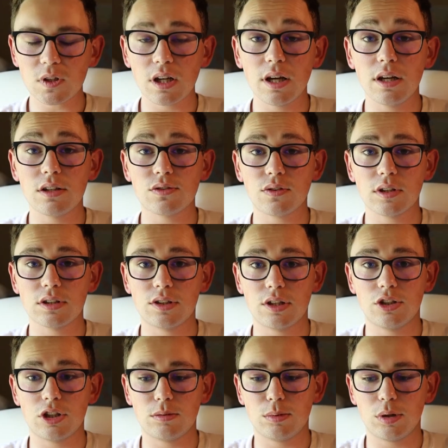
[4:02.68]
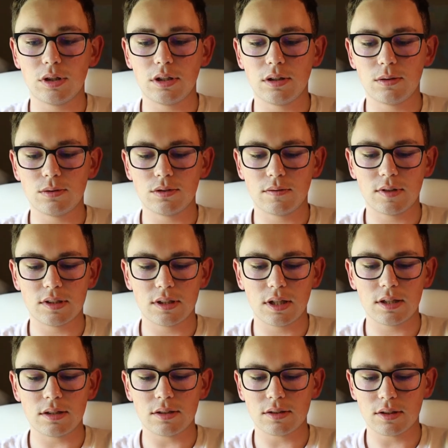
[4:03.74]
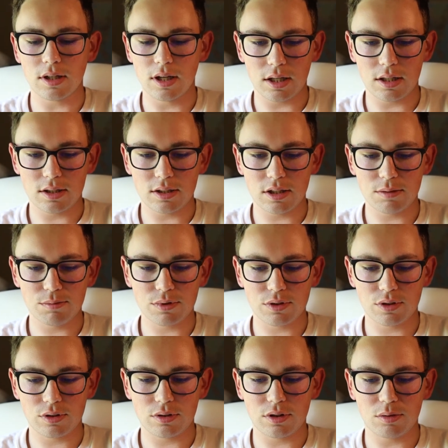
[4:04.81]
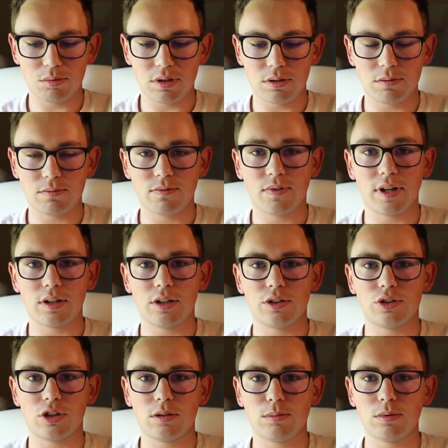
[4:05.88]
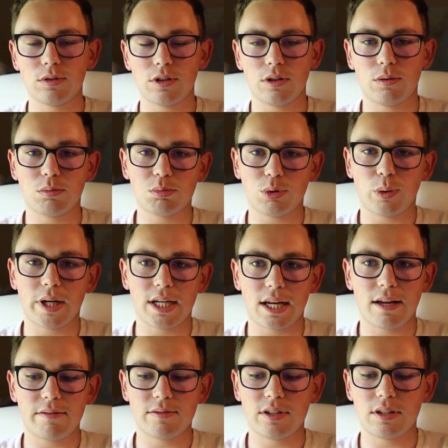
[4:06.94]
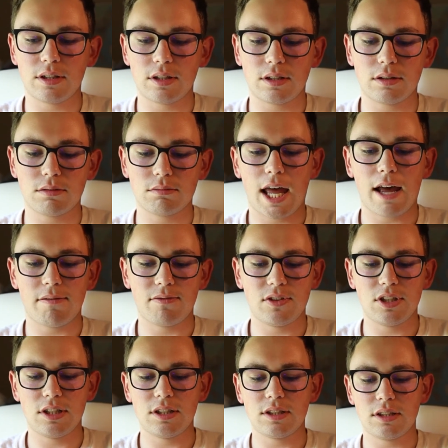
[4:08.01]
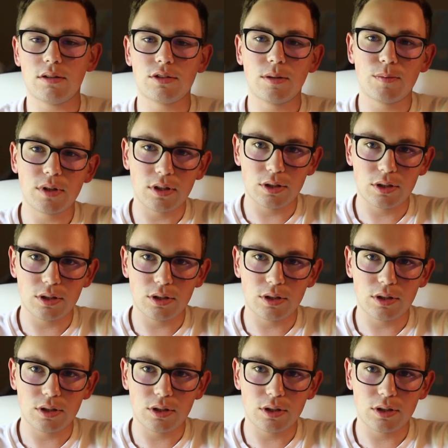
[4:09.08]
And as far as the durability goes of this lens, it seems to be fairly durable, quite heavy and hefty. Something